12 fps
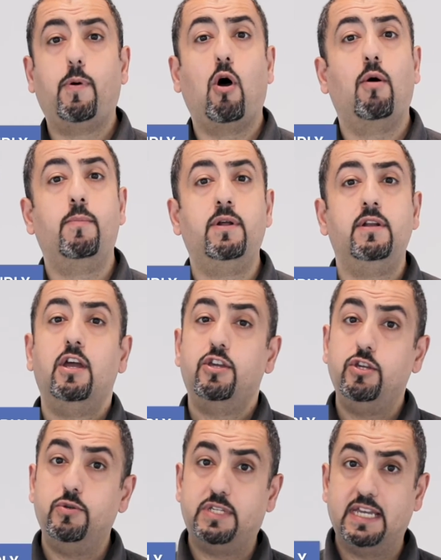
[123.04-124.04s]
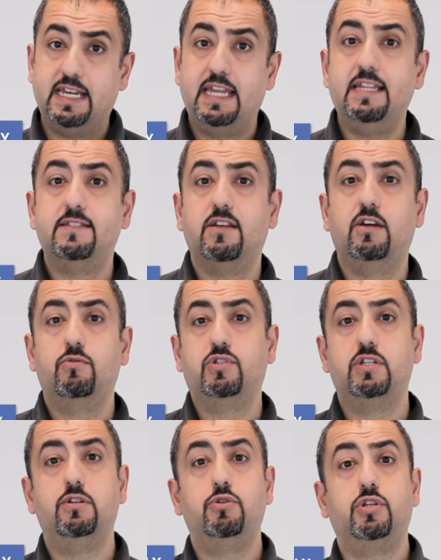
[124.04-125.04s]
apartment using an internal
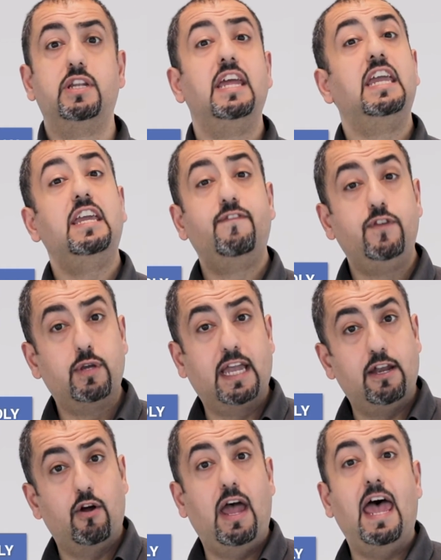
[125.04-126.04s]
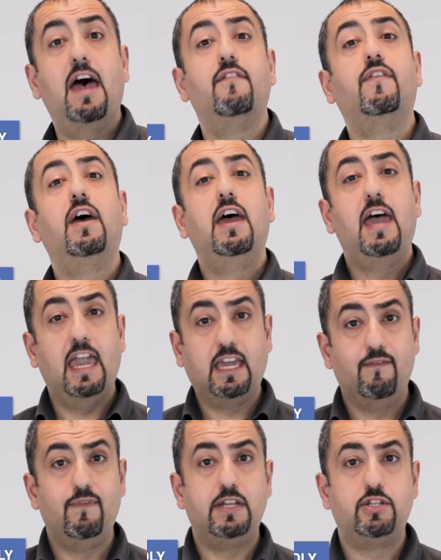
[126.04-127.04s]
solution if you cannot have a
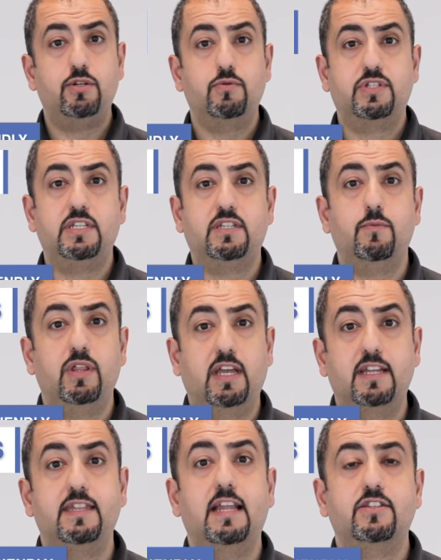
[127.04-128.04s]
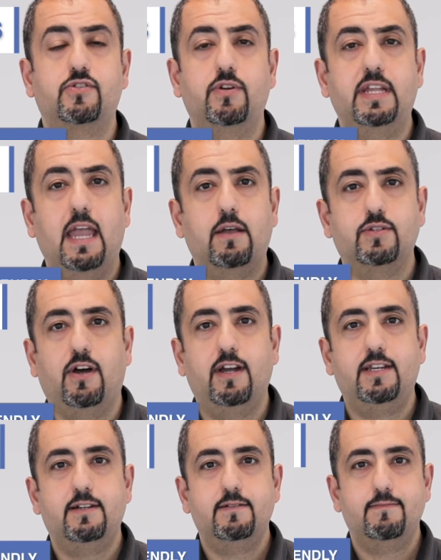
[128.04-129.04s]
conventional system with a condenser on the
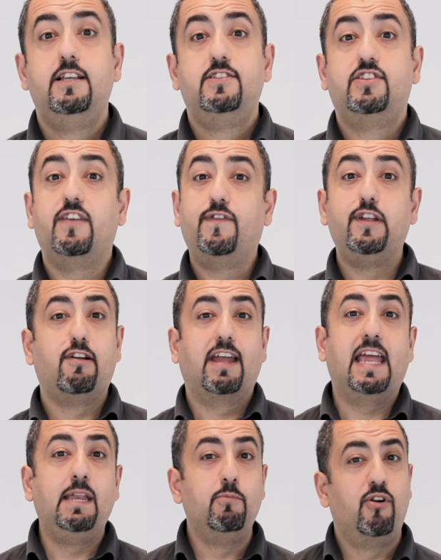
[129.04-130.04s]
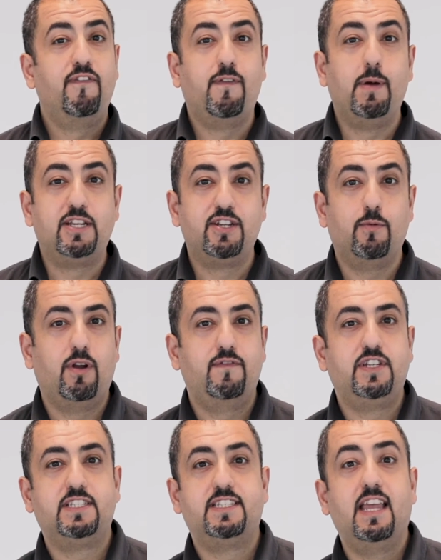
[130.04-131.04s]
outside. So if you'd like any more information on what
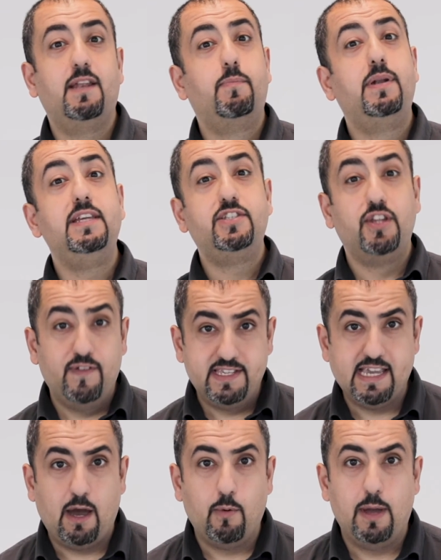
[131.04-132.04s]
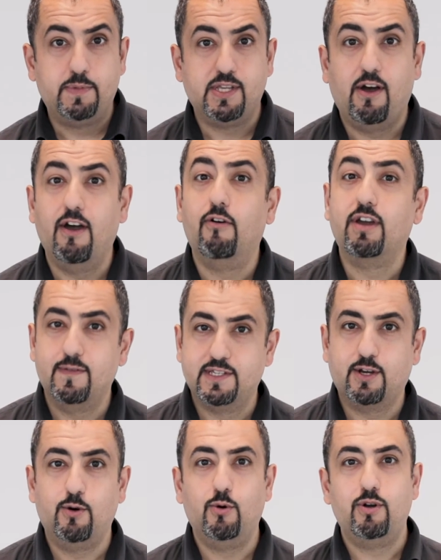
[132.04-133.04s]
I've just said, please do visit our website or give
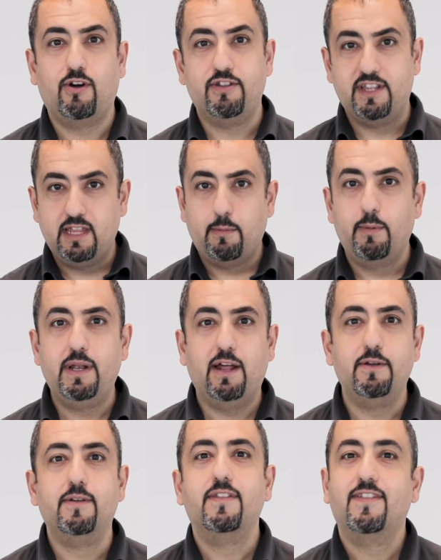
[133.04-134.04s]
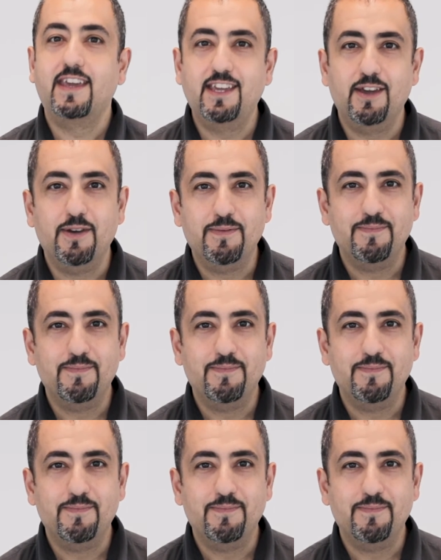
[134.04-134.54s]
us a call on the number below. Thank you.